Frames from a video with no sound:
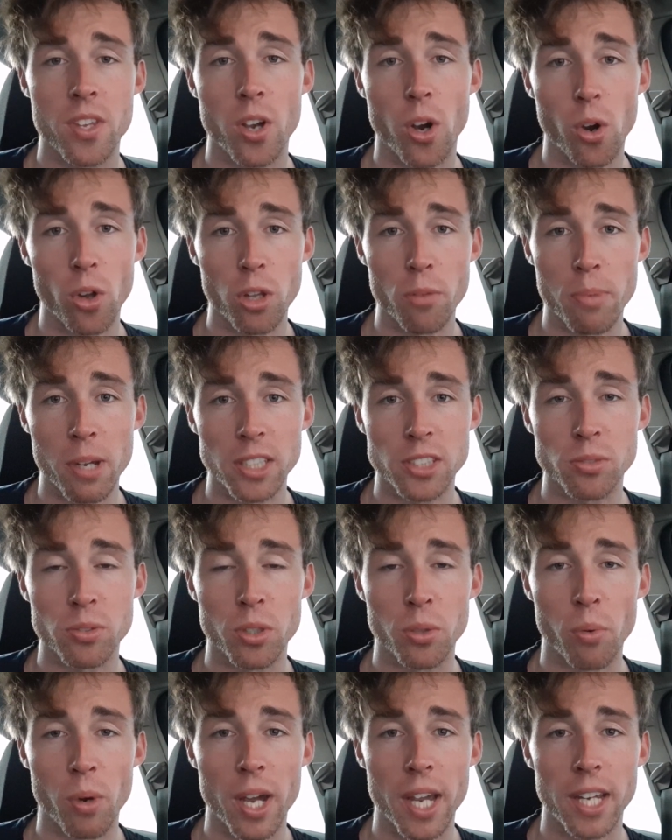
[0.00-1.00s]
All the best
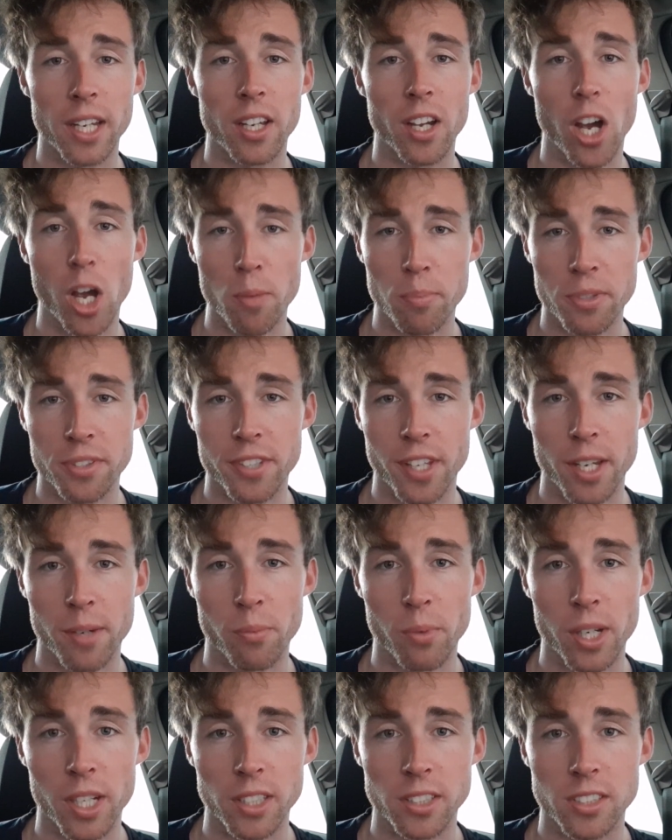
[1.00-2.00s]
with the week. I hope your
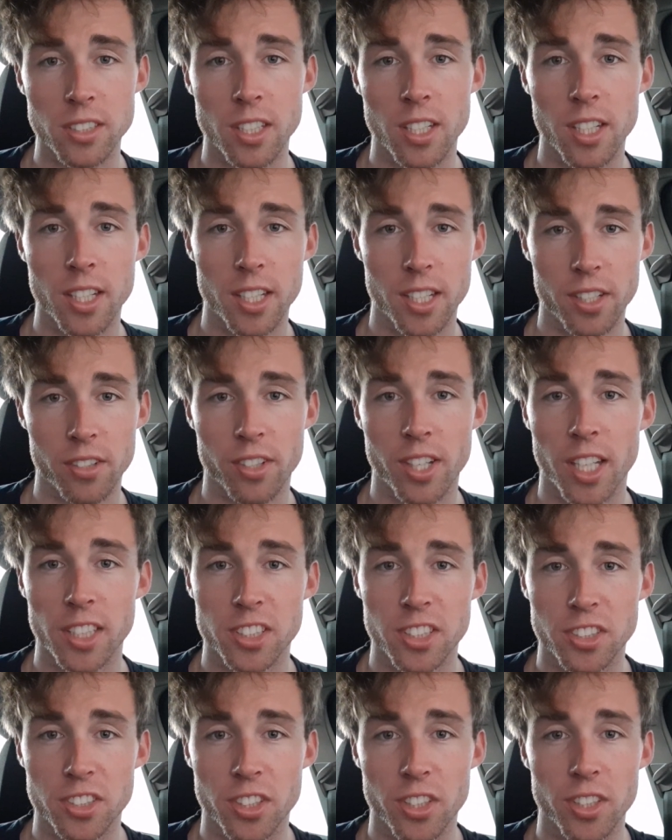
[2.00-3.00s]
team wins, and I'll
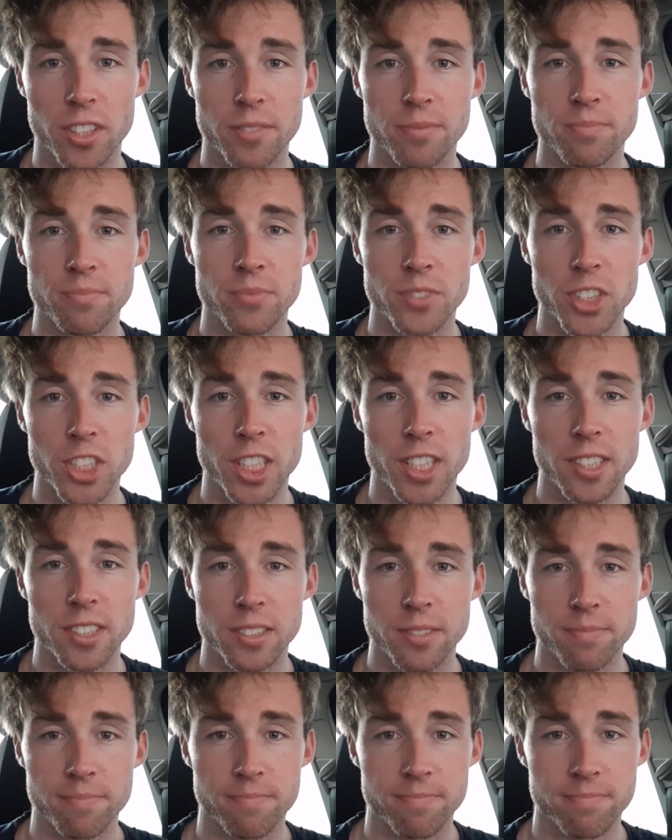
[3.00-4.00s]
catch you soon. Cheers.